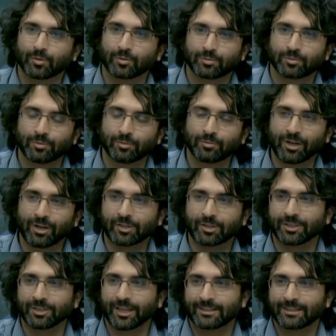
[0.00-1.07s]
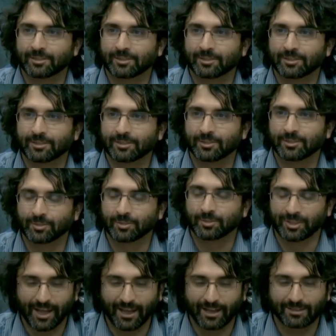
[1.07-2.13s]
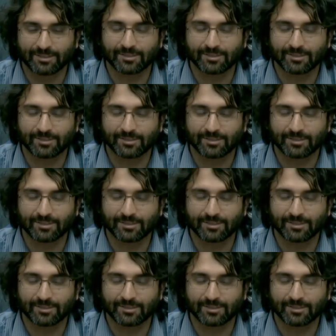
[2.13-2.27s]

Luvoir could then detect